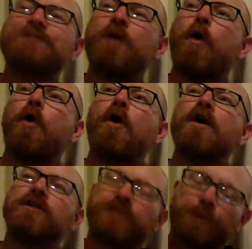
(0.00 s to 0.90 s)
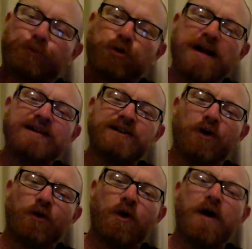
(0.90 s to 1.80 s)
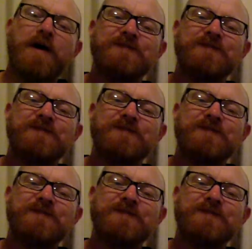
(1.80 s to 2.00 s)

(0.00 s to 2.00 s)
for the Prindle